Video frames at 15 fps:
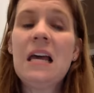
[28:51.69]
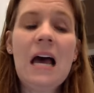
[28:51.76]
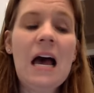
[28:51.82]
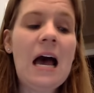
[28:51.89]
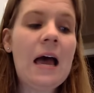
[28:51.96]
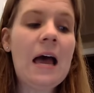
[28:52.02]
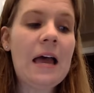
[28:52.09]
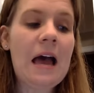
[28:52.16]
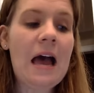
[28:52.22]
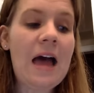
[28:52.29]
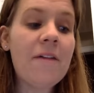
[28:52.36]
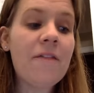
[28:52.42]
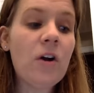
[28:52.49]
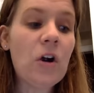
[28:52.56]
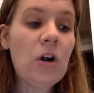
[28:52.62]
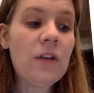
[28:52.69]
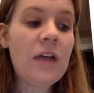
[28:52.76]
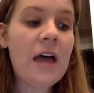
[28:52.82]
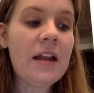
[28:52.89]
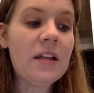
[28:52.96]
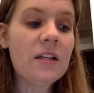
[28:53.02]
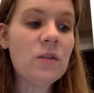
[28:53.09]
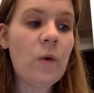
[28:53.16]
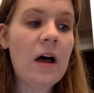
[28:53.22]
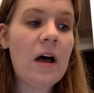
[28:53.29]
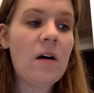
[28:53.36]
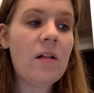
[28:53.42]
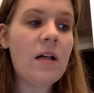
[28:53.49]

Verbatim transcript: I, I've heard that as well.